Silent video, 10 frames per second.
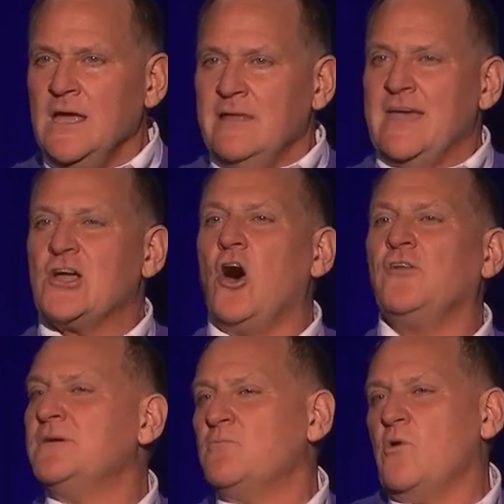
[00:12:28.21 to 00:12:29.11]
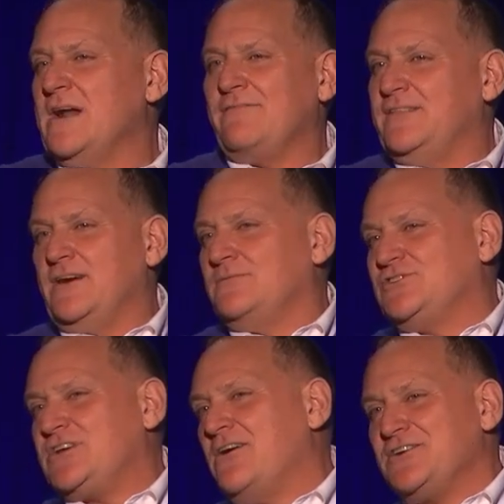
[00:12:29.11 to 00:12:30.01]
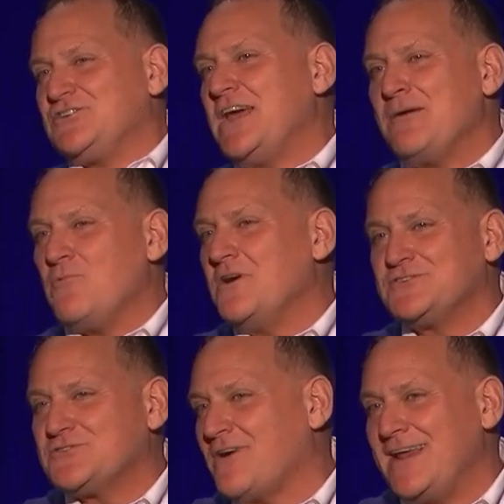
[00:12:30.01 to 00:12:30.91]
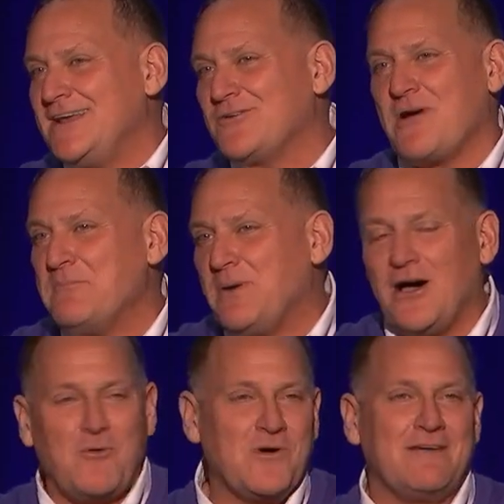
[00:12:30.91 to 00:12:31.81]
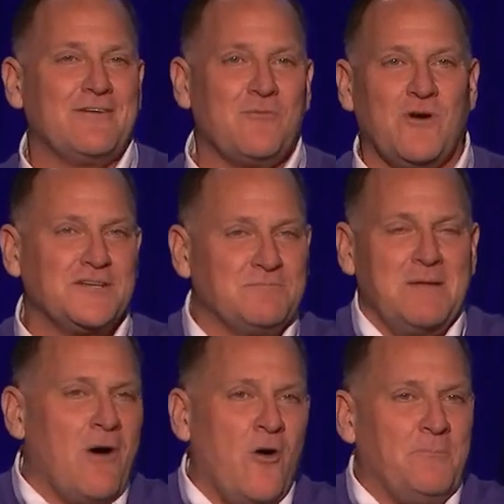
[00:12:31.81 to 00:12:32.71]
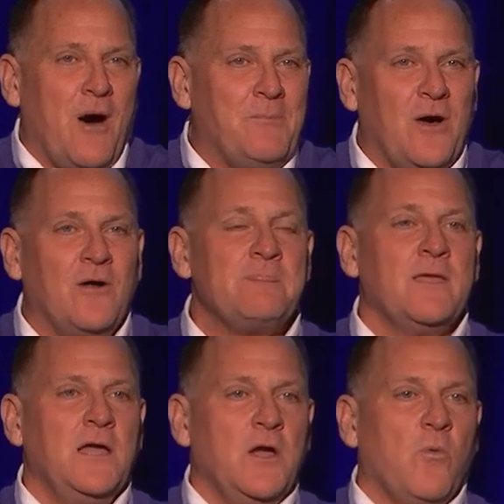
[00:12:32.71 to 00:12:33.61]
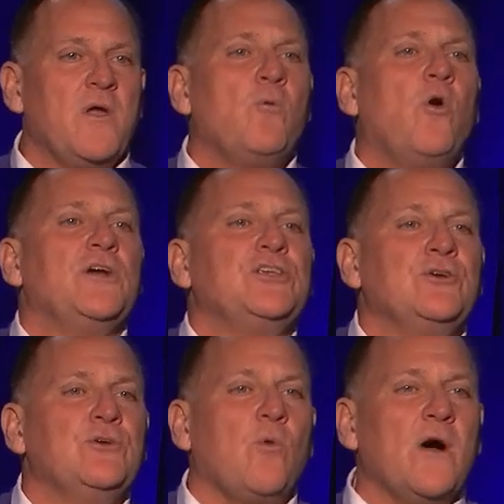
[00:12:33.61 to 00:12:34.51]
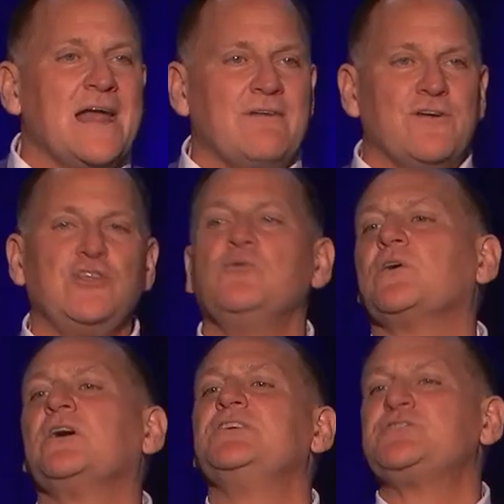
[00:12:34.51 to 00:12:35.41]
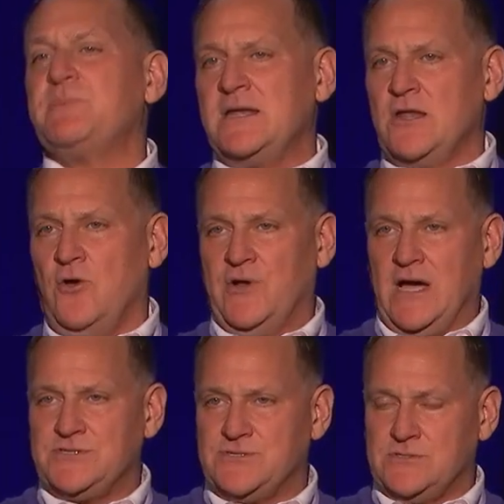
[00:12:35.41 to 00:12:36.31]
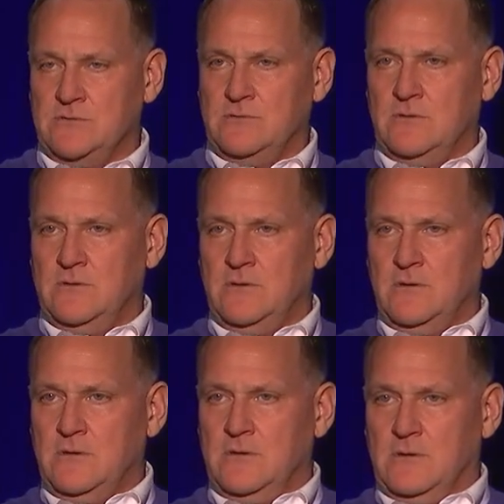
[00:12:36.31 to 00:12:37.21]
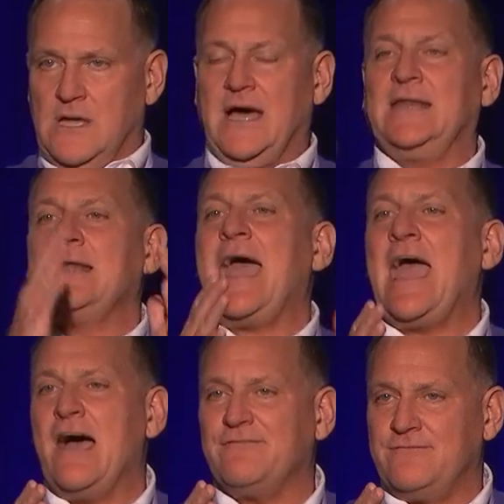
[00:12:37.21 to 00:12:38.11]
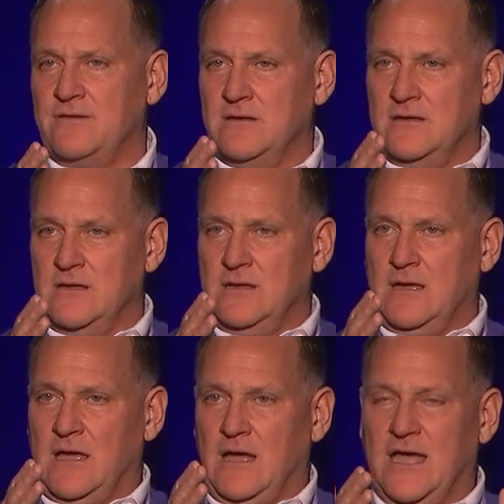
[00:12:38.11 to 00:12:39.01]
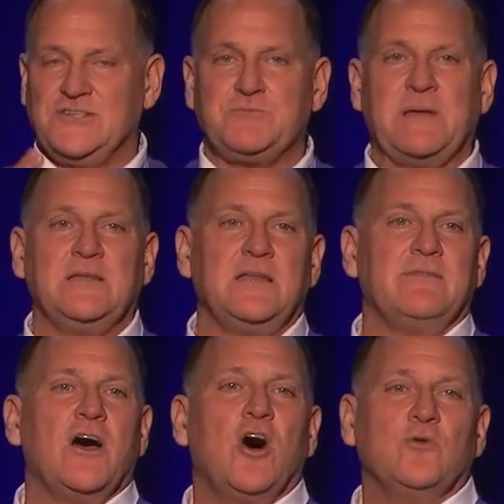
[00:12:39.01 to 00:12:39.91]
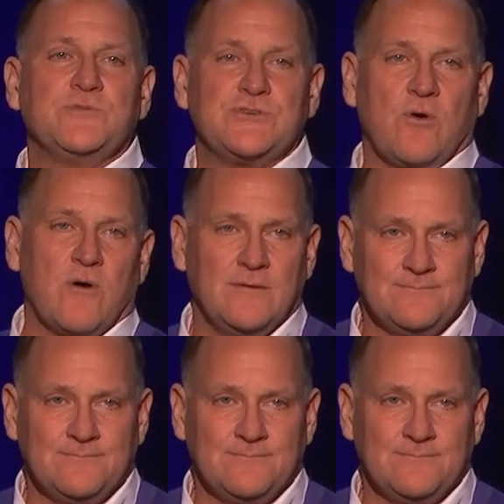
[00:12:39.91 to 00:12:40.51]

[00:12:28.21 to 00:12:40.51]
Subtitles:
And they called them whatever their cherished name was, Granny and Grandpa, whatever it was, Meemaw and Pawpaw. We want you to, whatever you were going to spend on us, cut in half and spend it in the Hope Store.